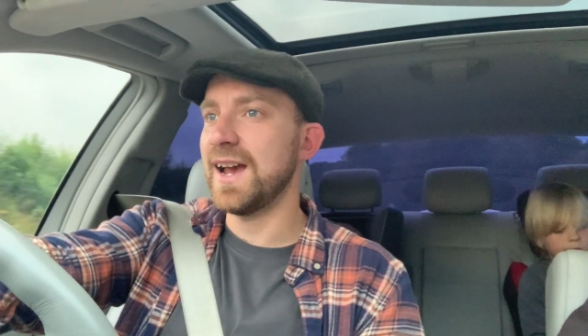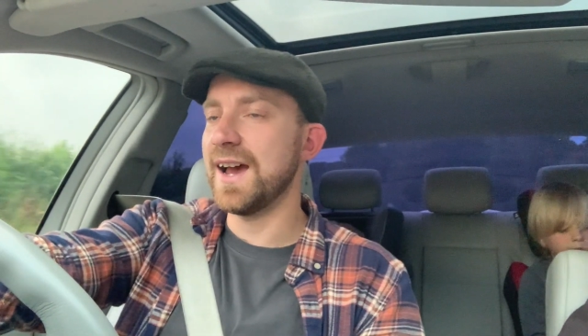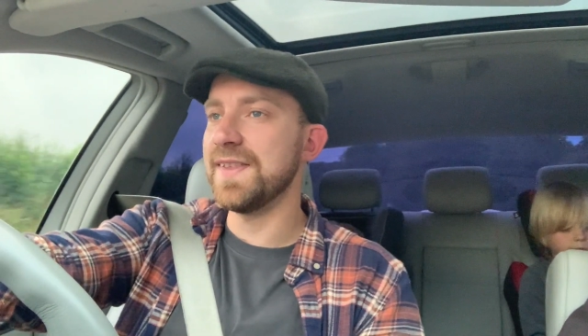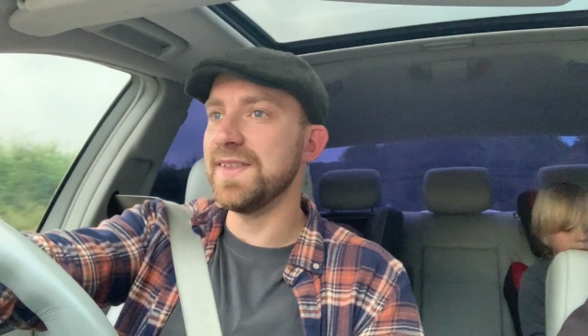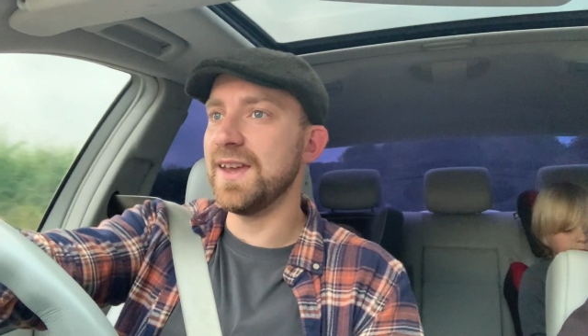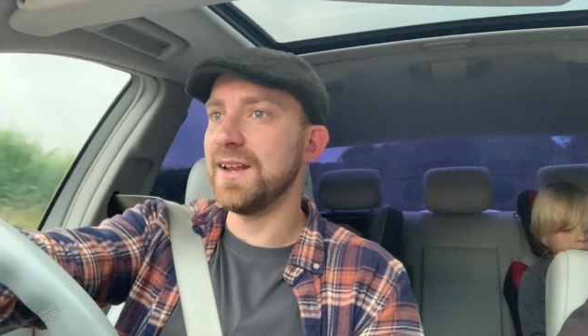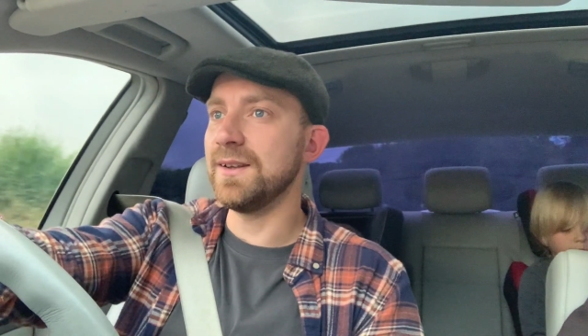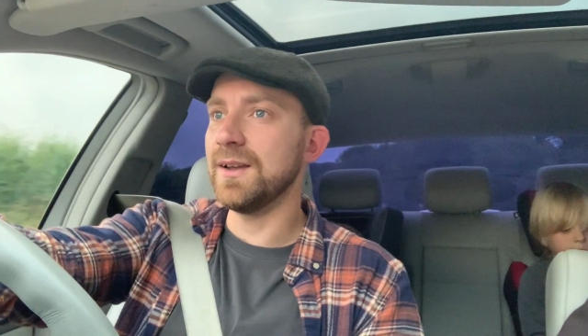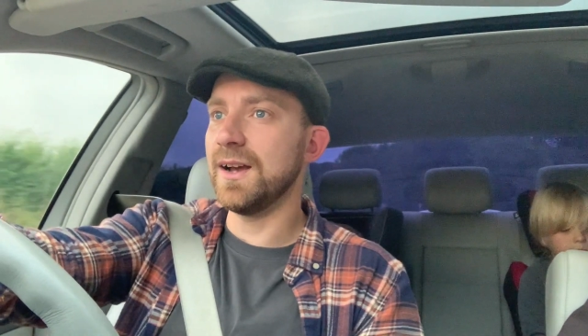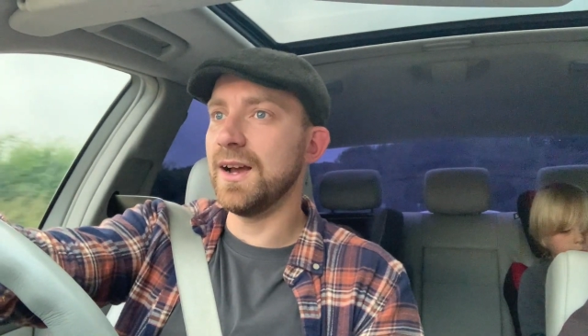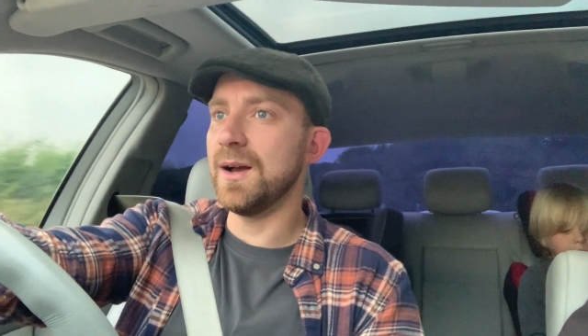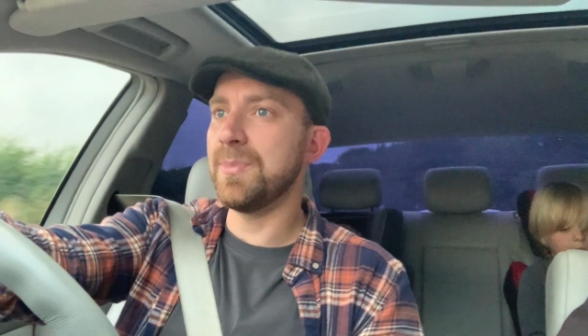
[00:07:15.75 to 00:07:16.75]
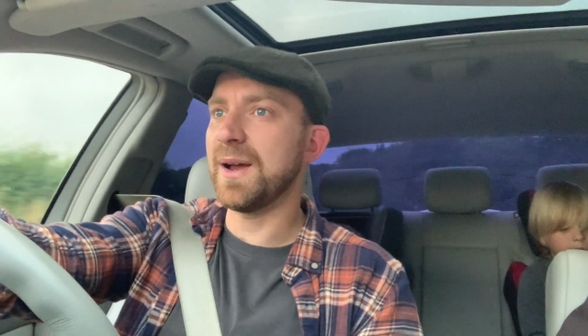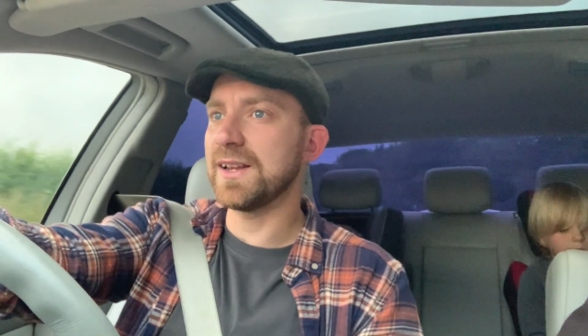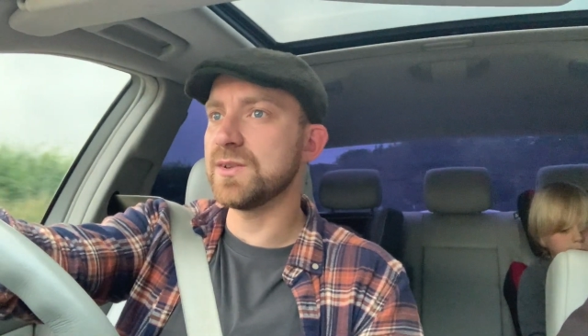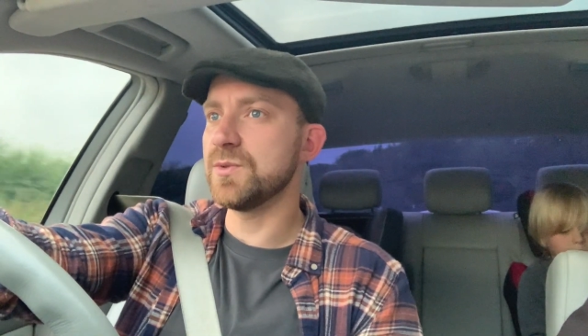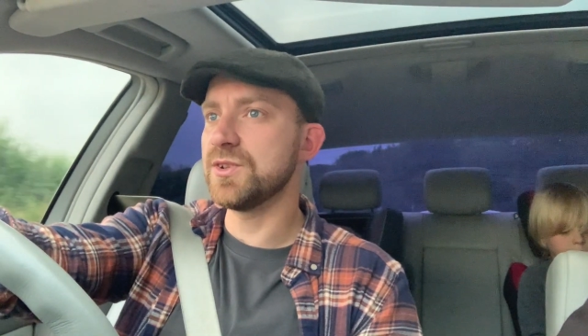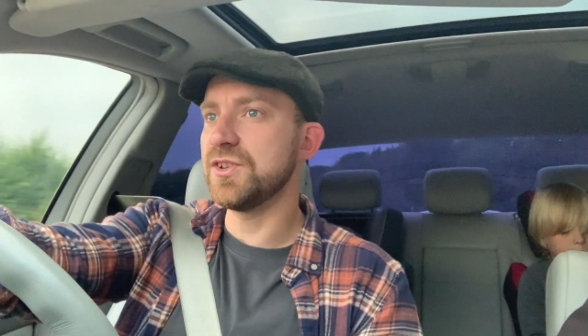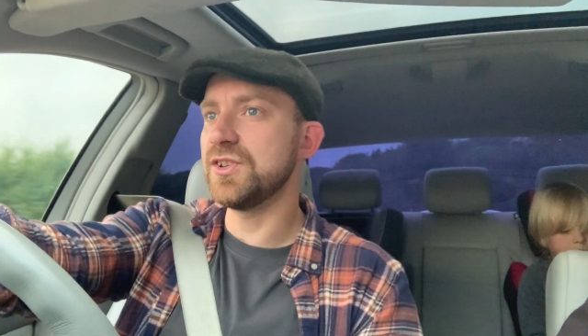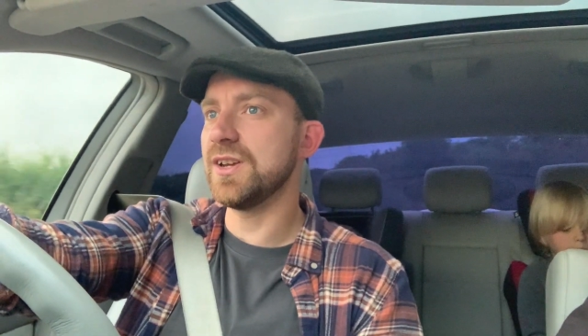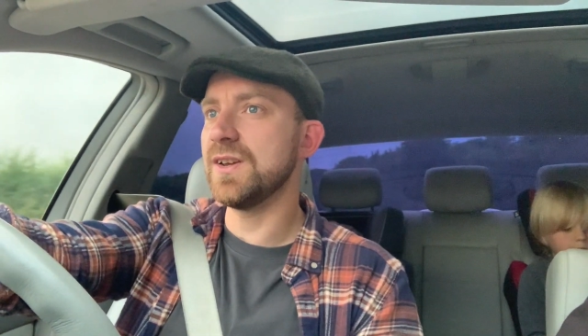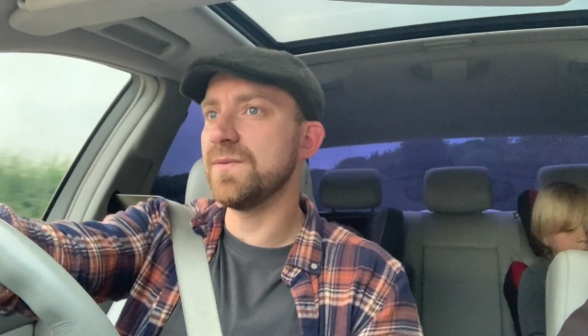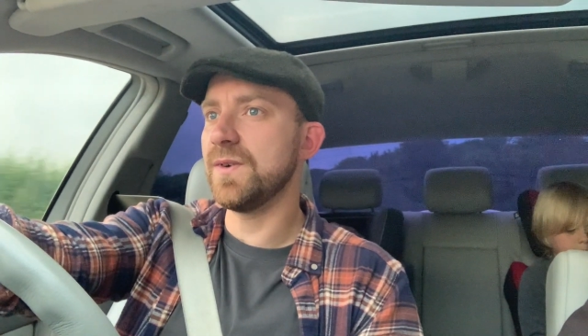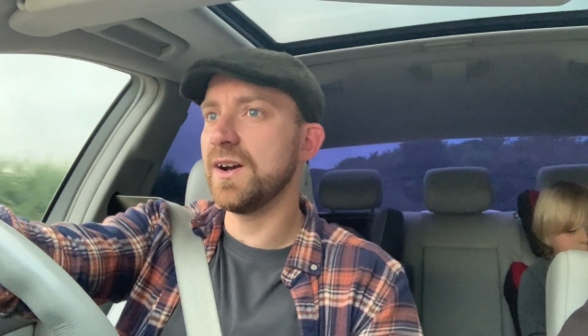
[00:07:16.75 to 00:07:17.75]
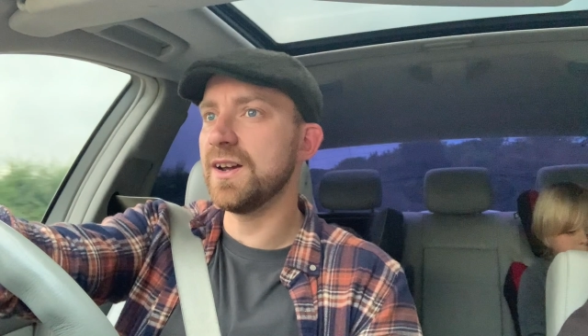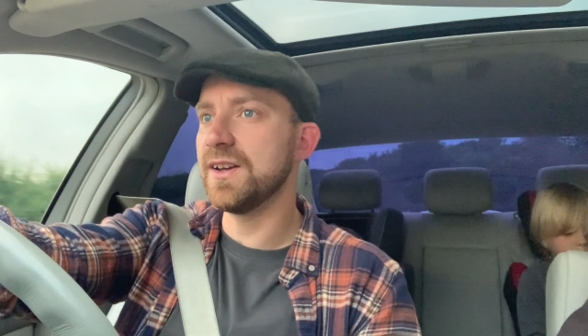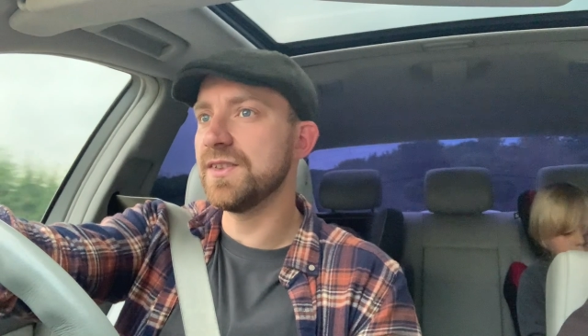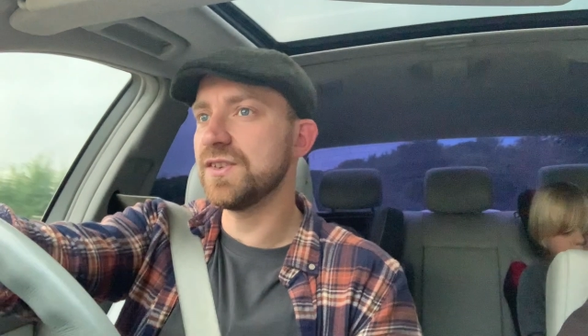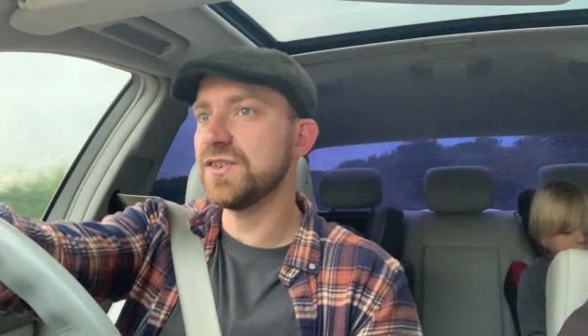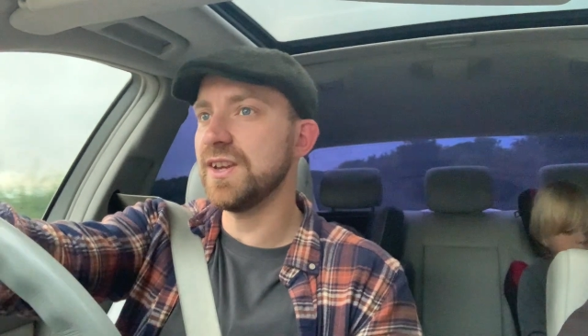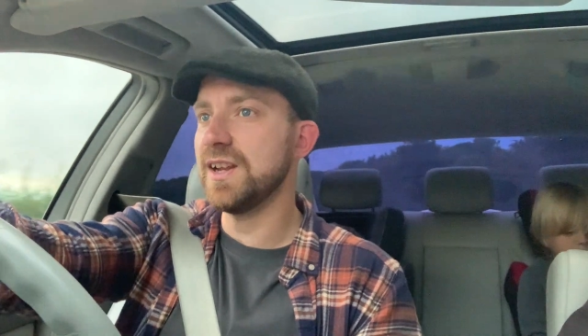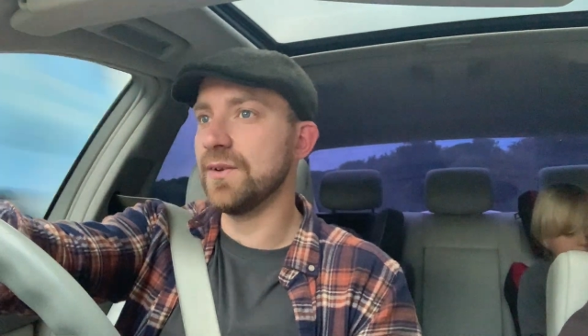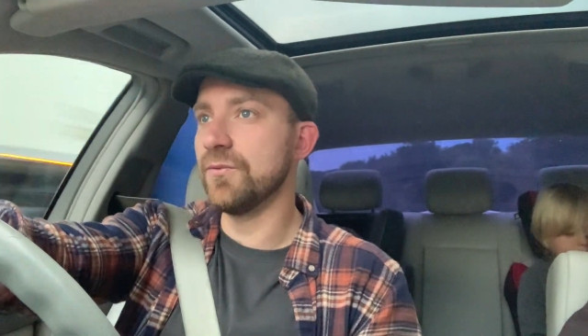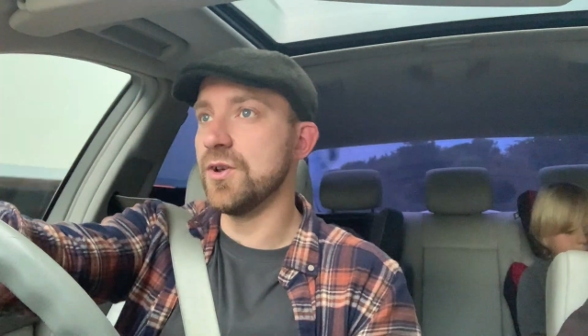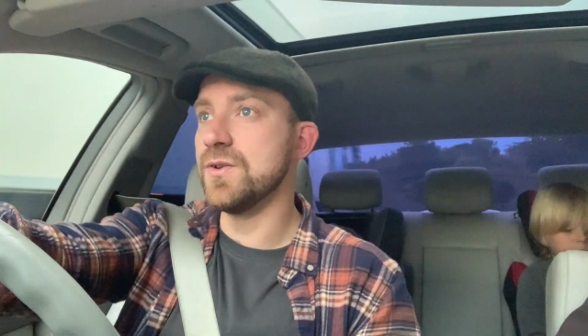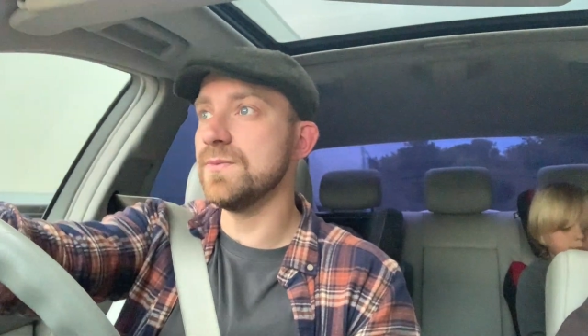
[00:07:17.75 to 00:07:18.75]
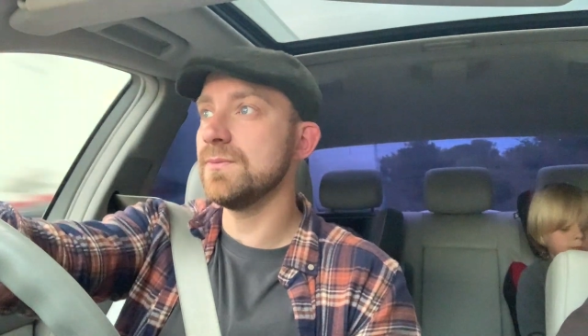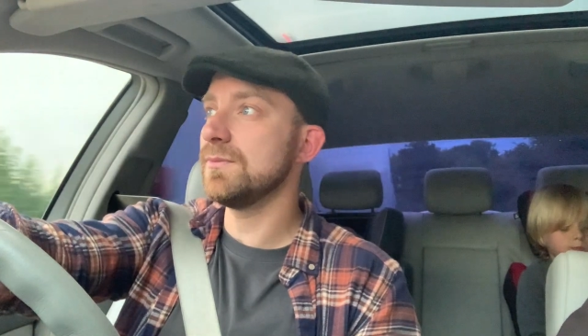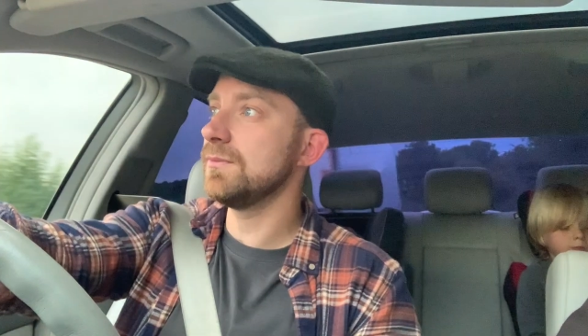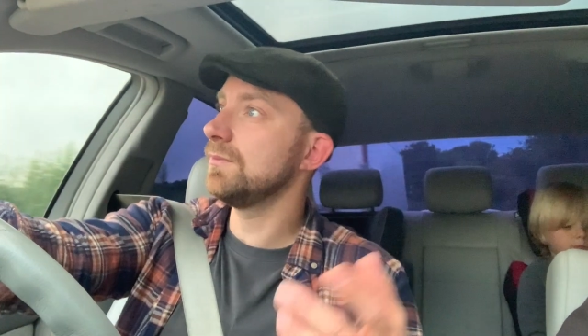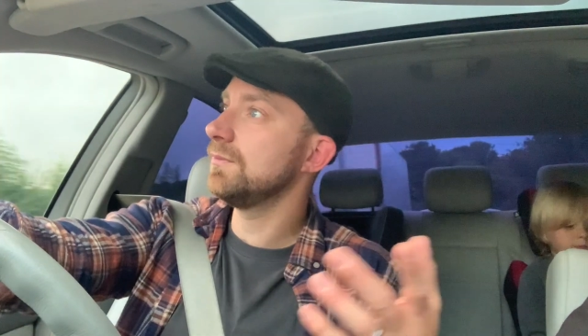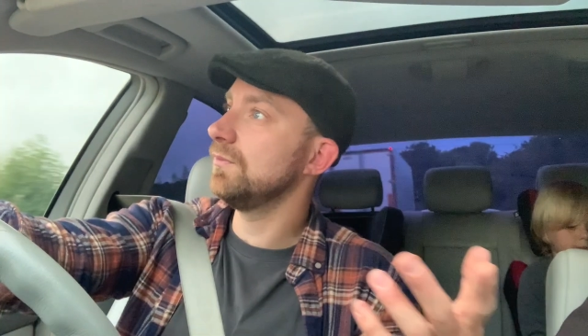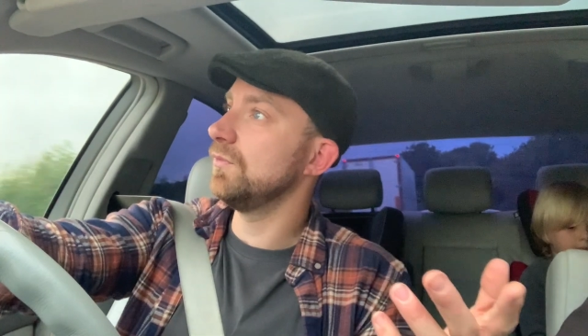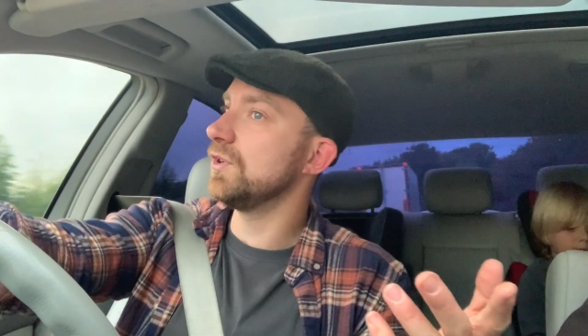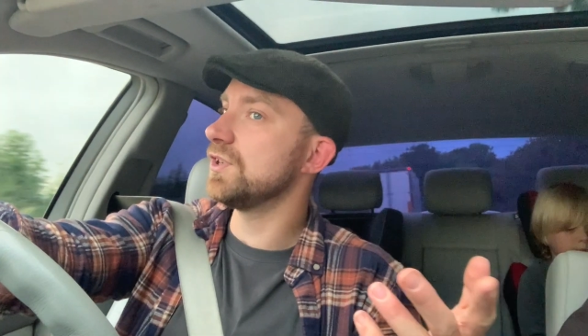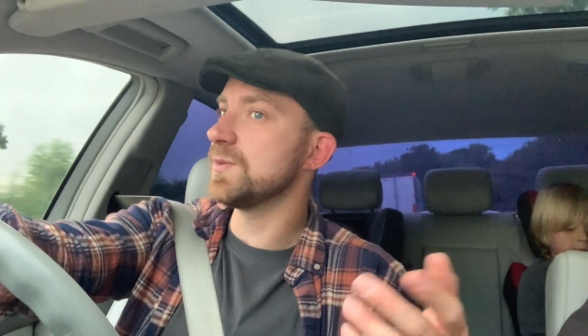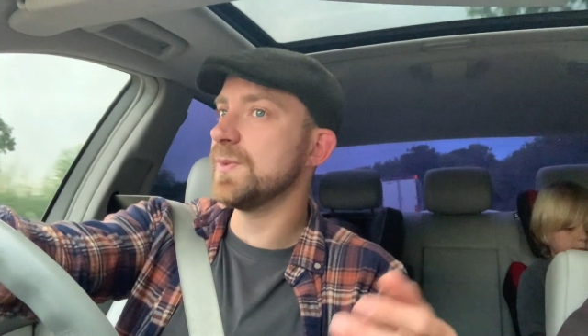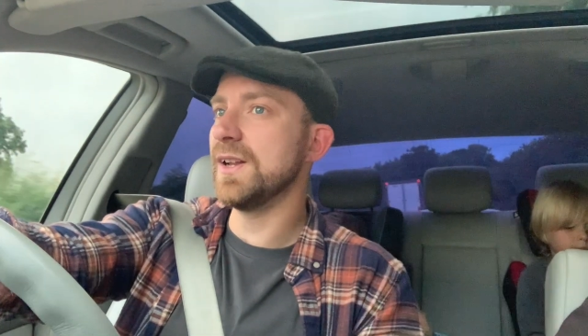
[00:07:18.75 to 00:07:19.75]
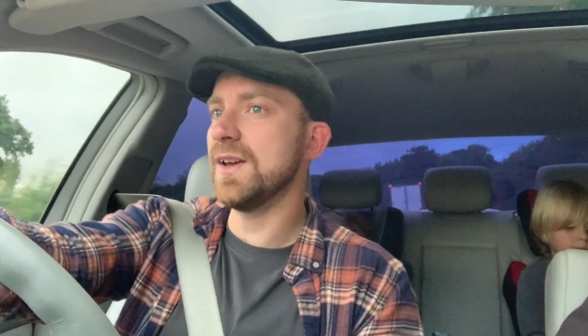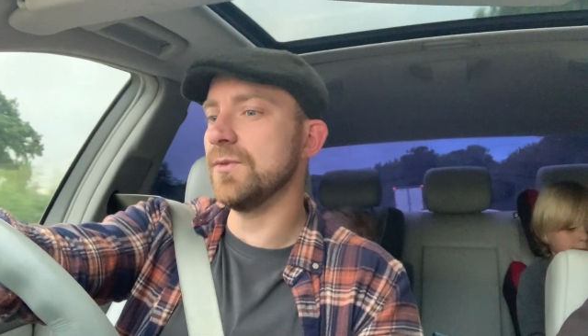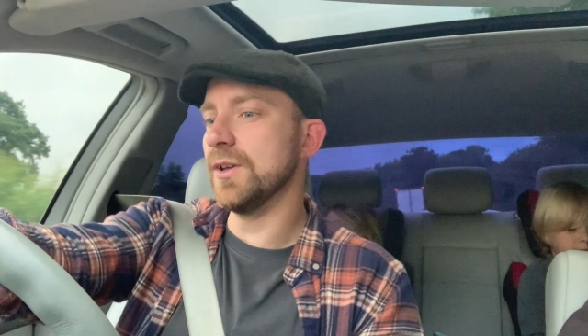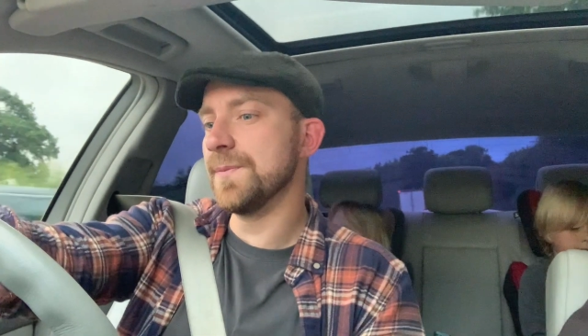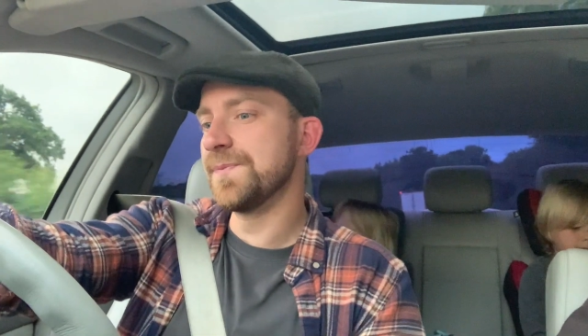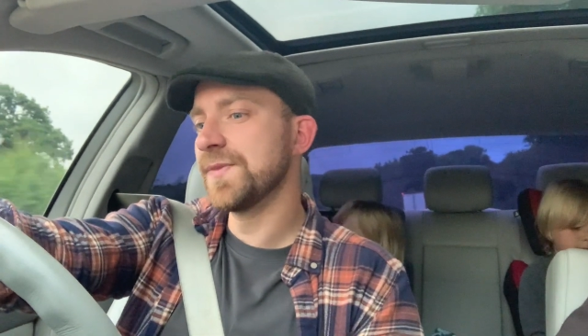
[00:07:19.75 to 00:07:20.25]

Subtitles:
and then back to Worcestershire via the scenic route, which has been lovely.